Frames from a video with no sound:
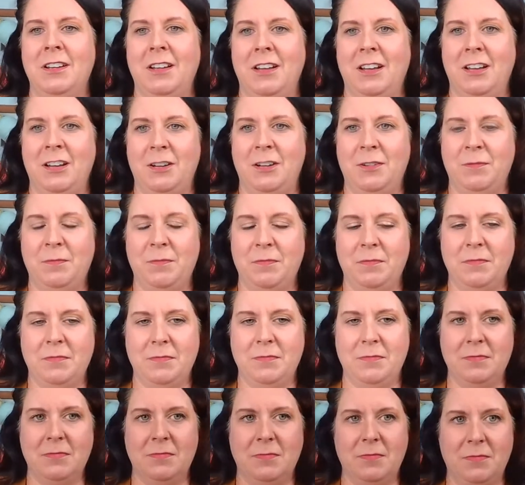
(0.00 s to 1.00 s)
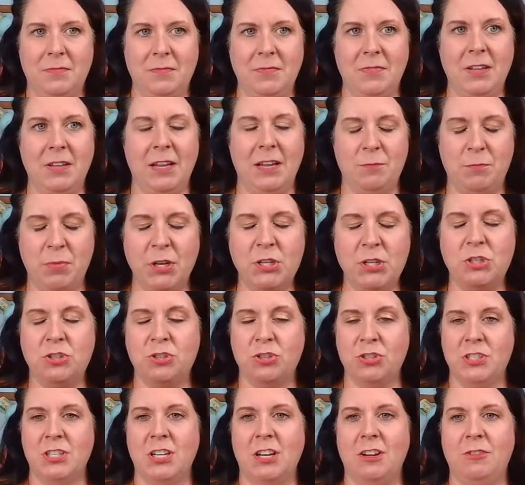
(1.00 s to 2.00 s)
put
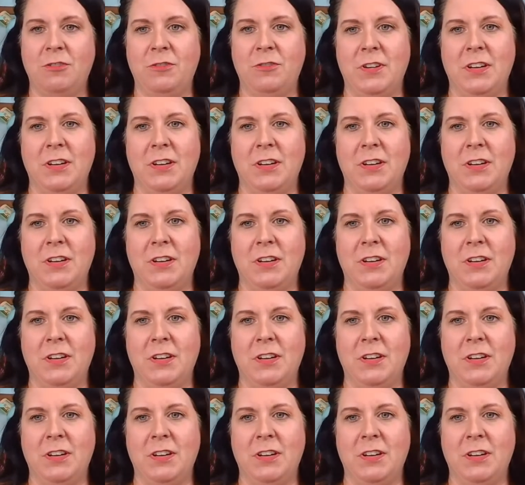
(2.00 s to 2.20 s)
yourself